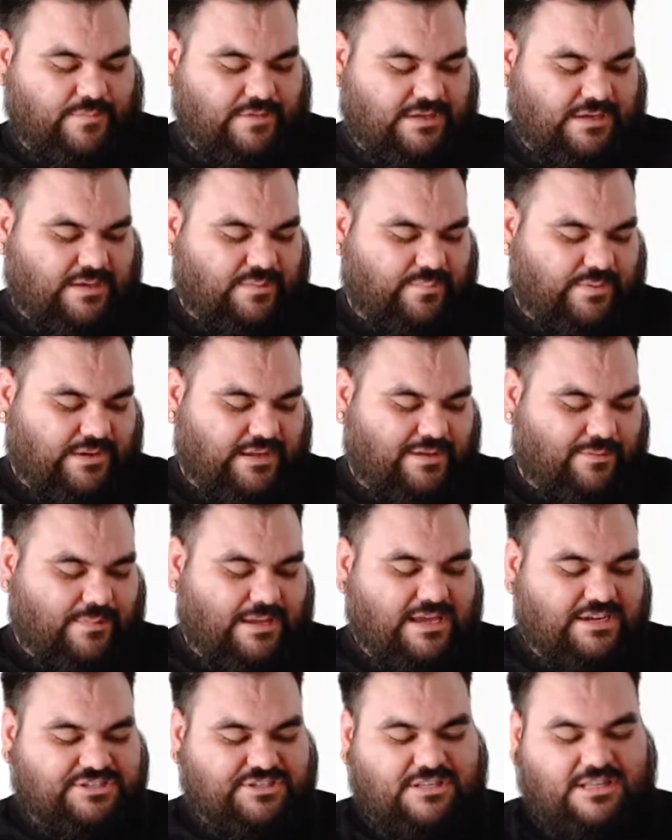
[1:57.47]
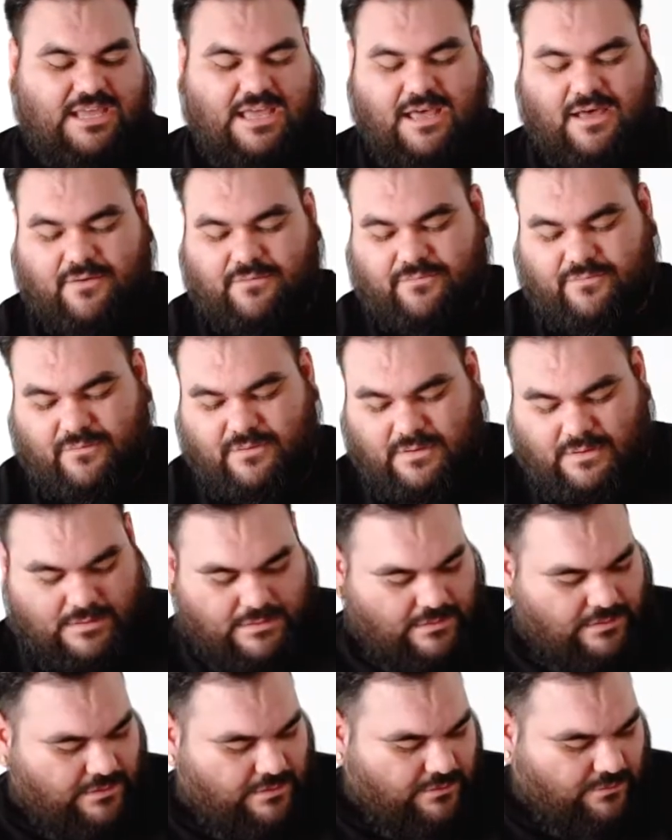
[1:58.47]
the company. And we actually have
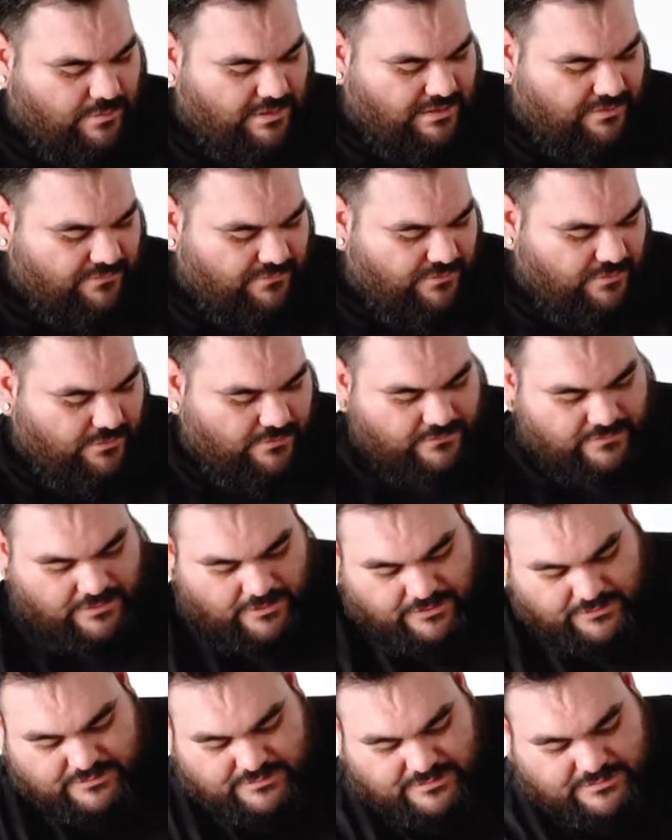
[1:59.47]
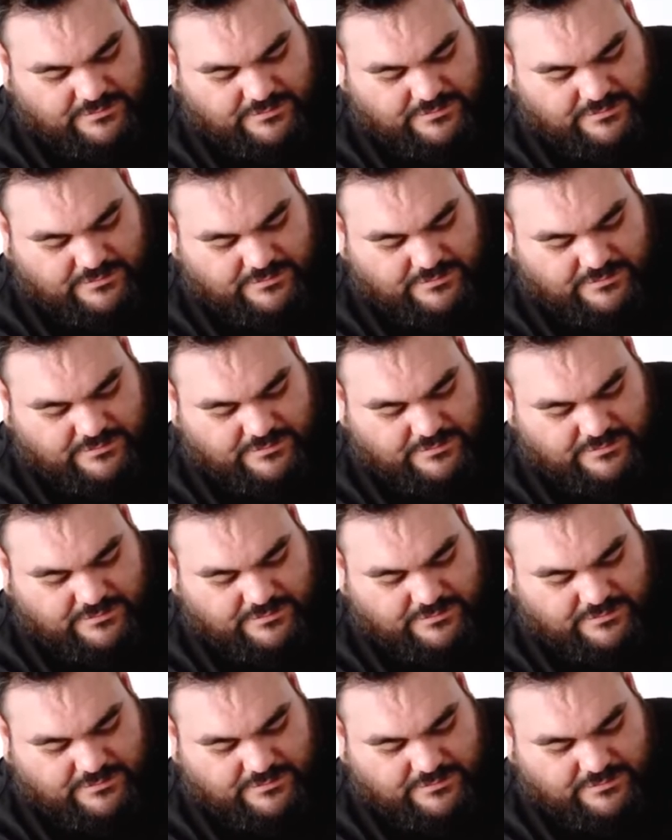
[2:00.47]
quite a few of those.